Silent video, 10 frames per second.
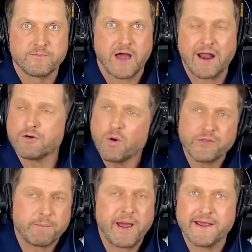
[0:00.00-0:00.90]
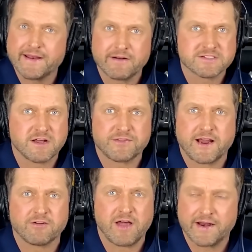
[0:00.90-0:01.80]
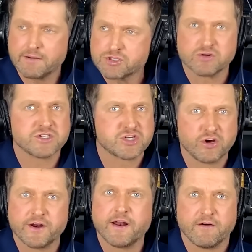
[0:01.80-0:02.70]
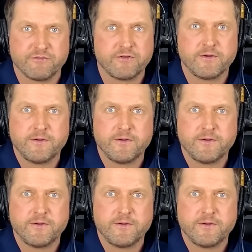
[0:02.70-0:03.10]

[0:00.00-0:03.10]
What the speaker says: I don't know what they're paying down in South Carolina. I'm sure it's good enough.